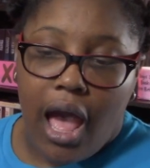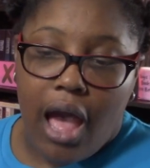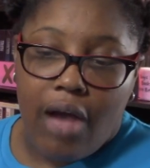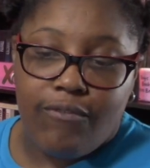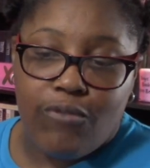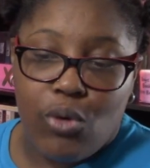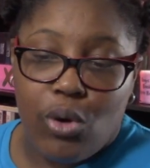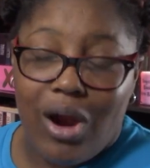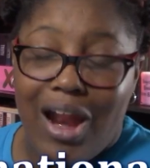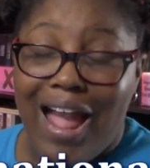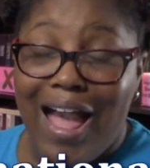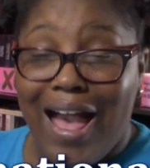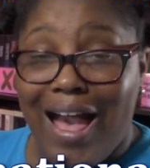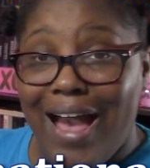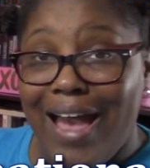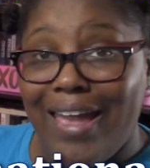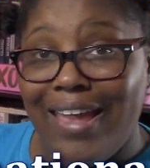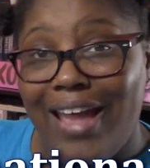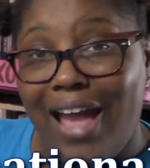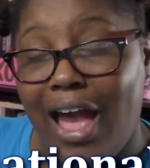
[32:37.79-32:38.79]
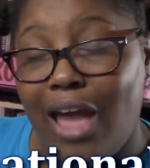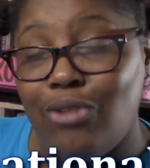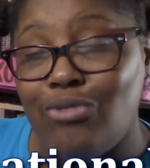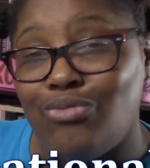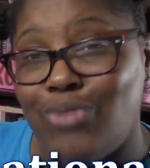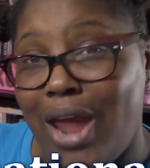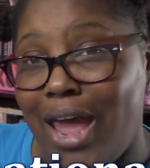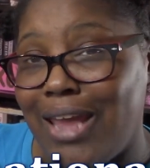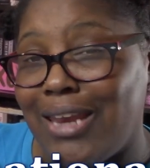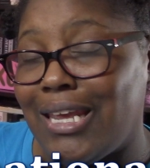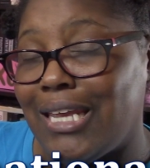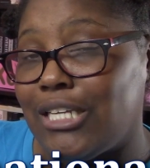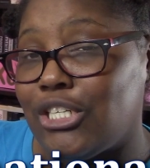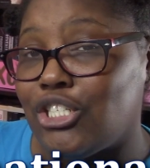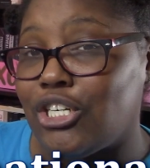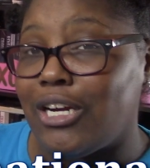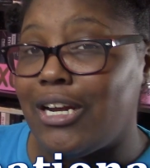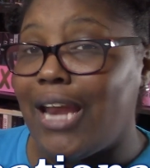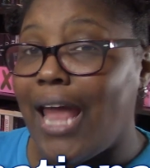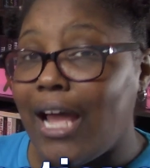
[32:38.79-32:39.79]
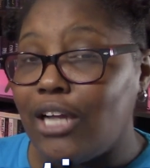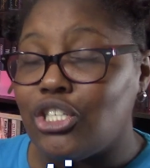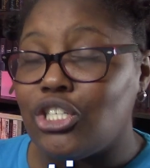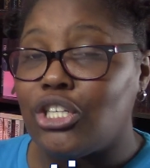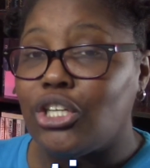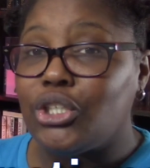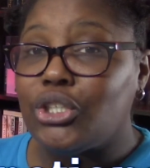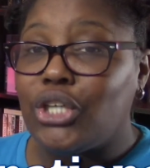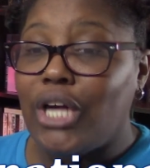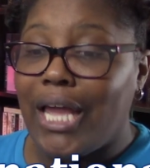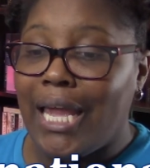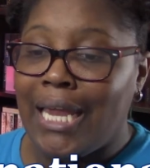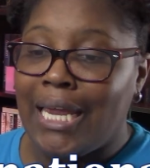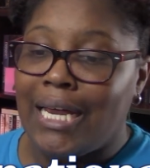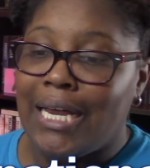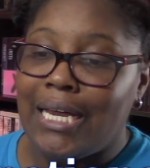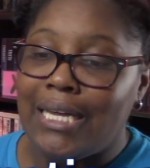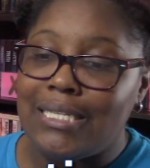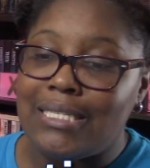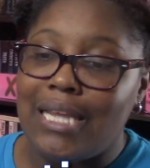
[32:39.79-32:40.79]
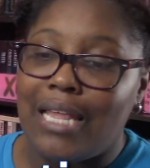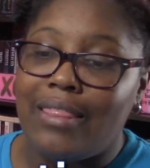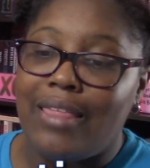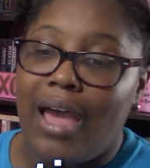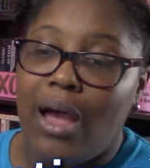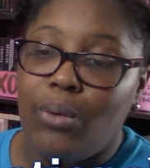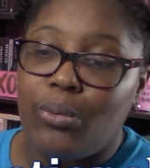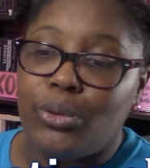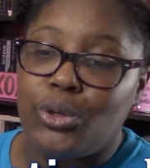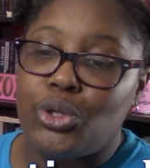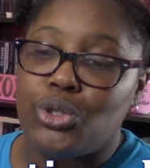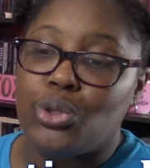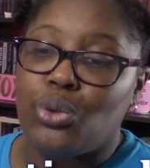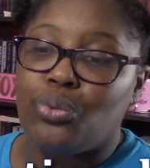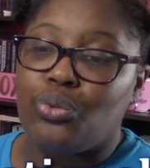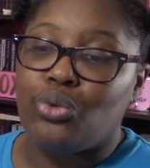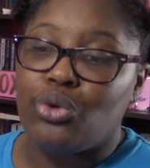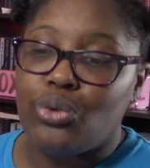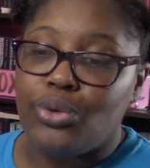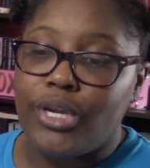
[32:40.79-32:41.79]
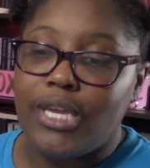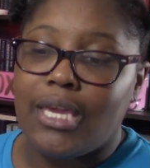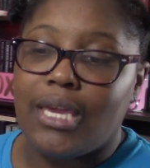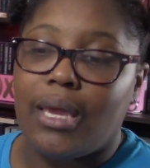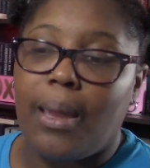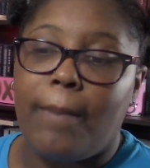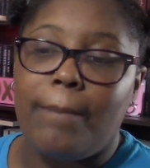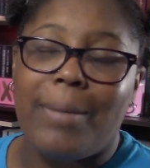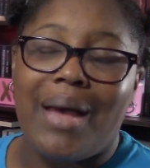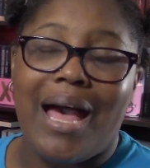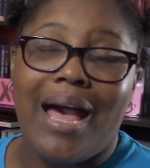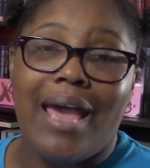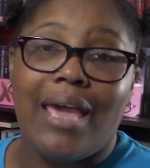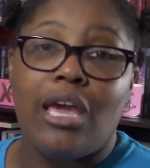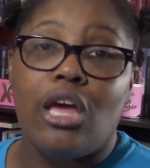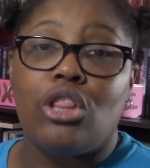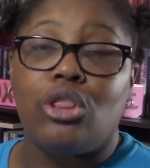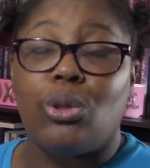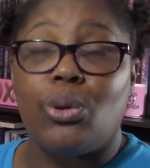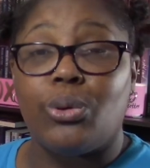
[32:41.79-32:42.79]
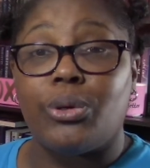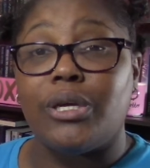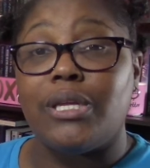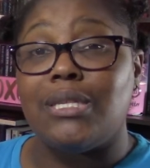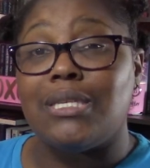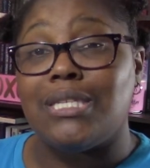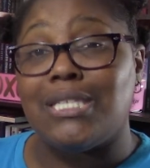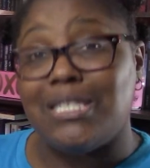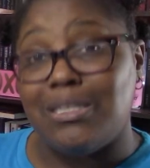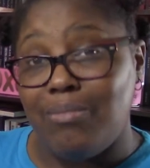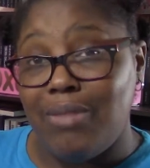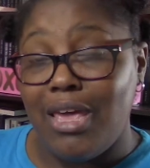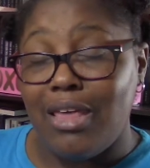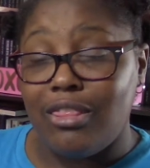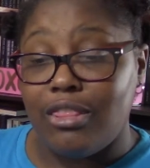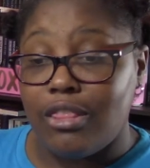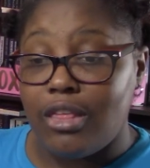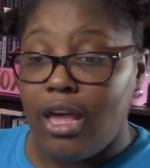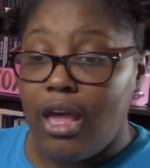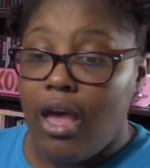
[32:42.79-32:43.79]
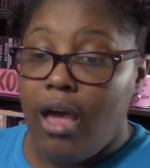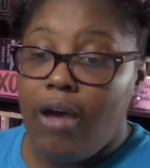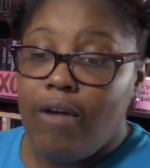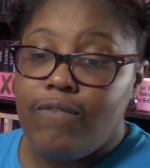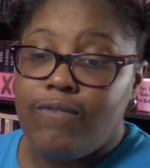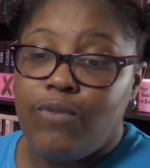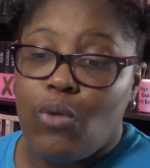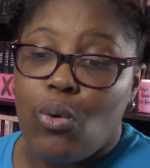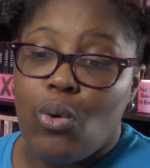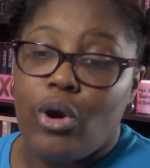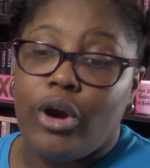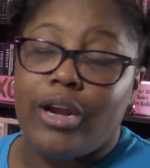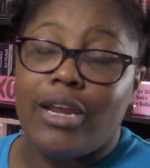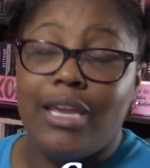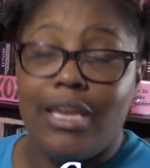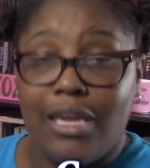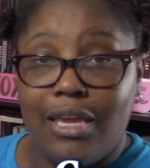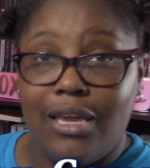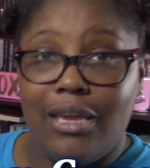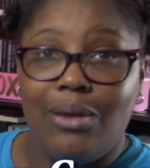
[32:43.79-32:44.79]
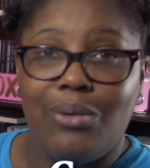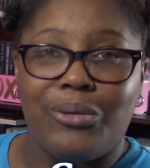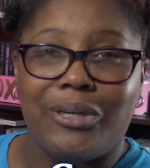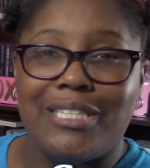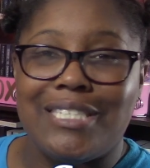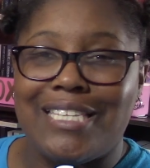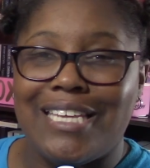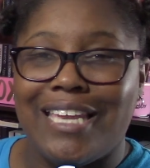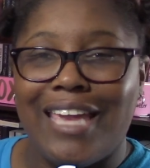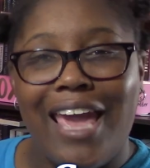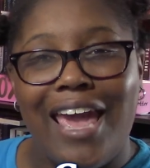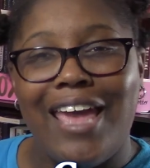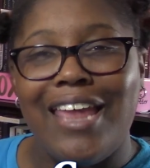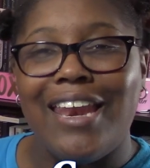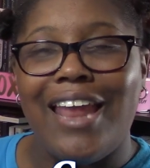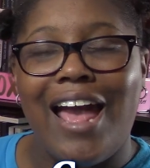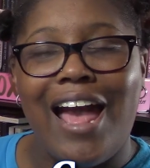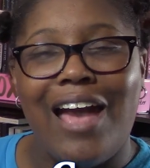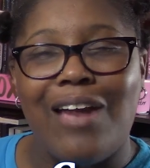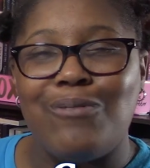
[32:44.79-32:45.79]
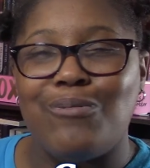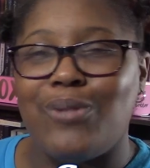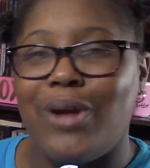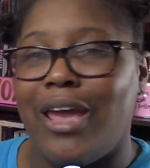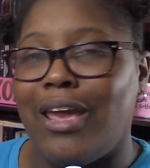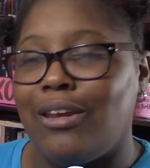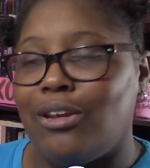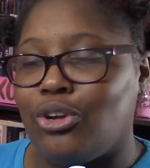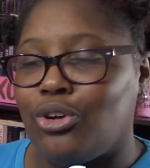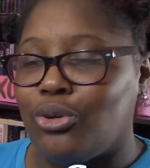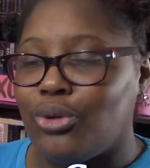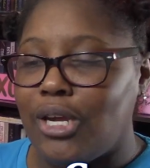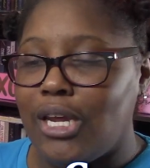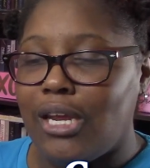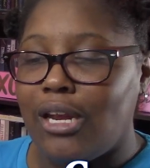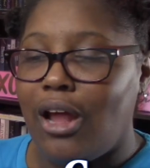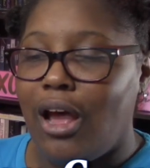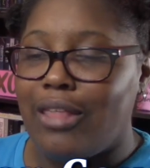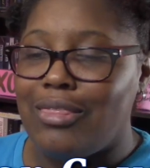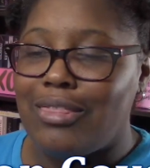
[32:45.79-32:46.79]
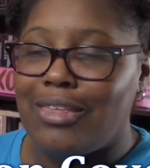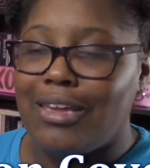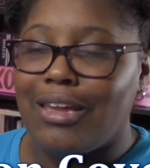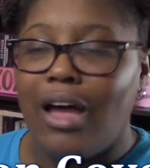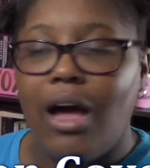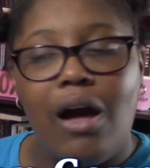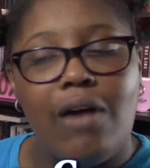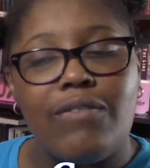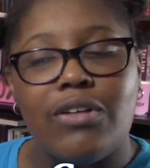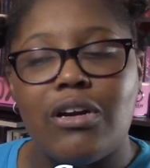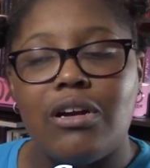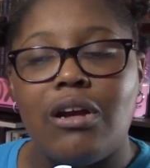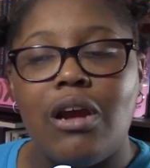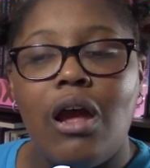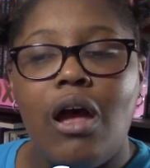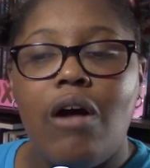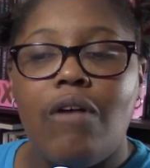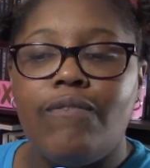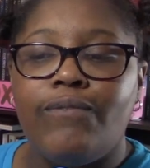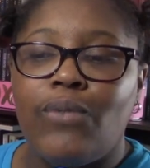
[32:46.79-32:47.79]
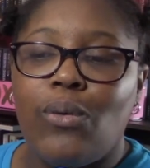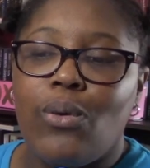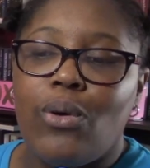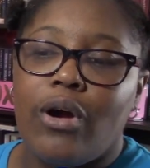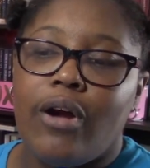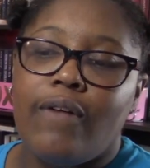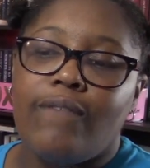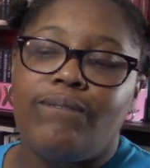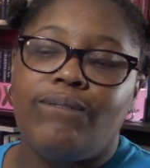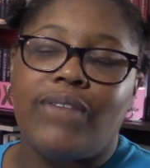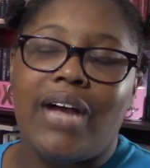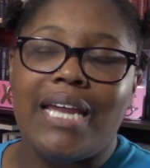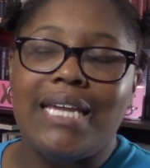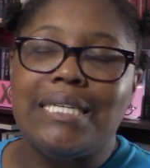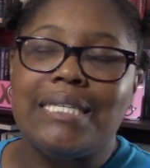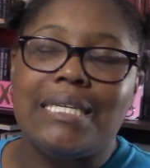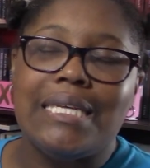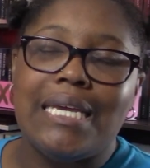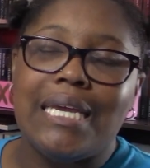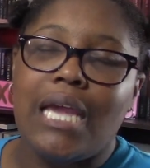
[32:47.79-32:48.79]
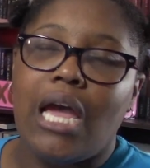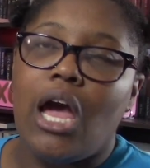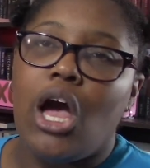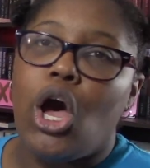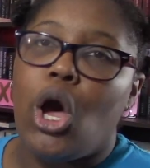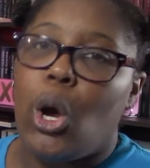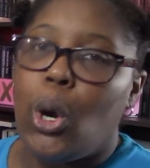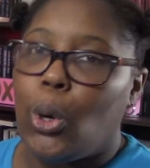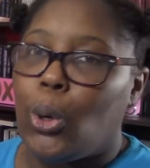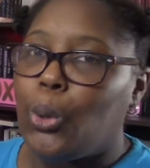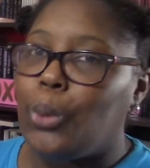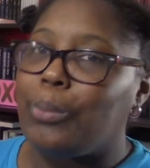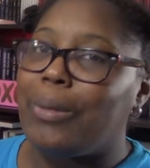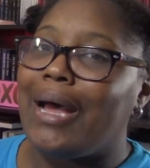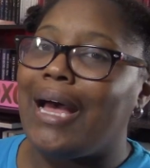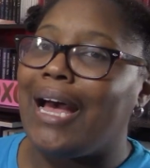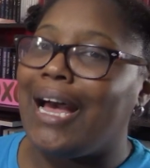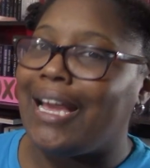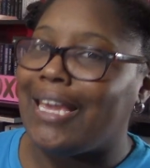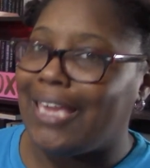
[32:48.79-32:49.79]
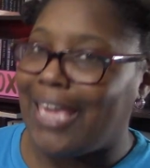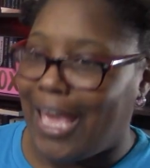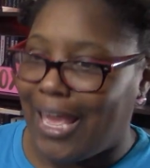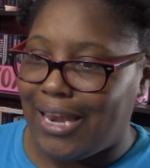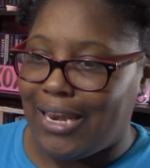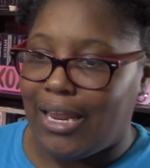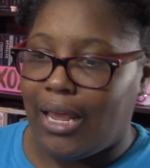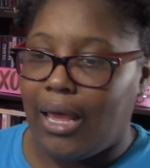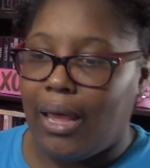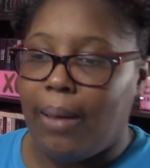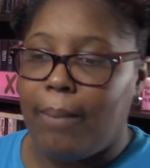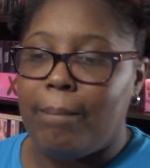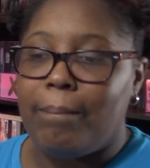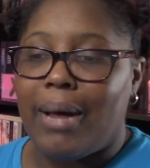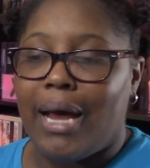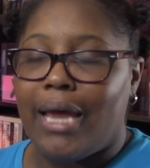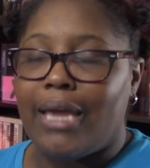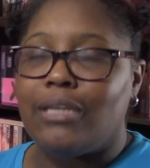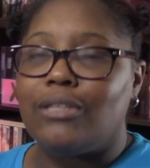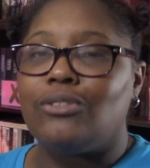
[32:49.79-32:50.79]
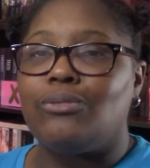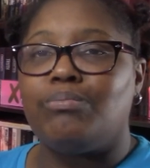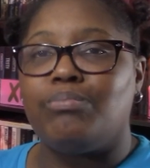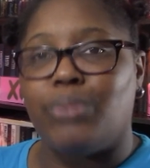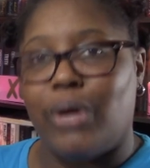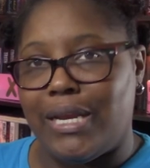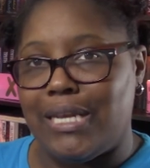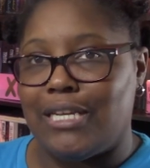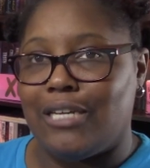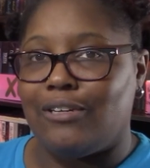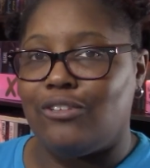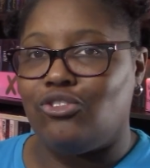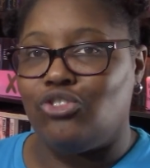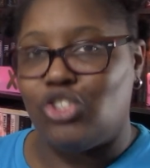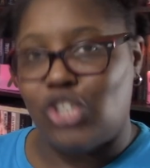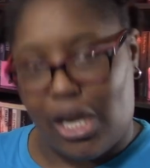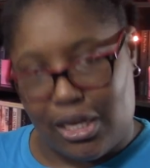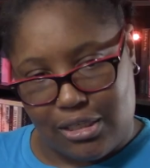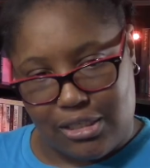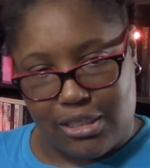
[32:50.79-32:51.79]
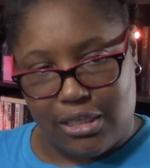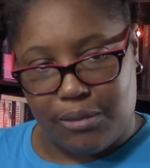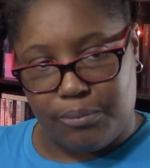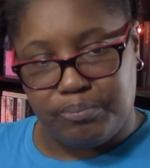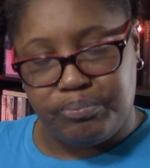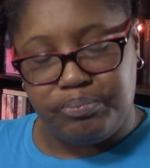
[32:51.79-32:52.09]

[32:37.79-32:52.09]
For I read International, and that was Rurik by Lauren Smith. For E, once again, I read Green on the Cover for Finding Home Again by Brenda Jackson.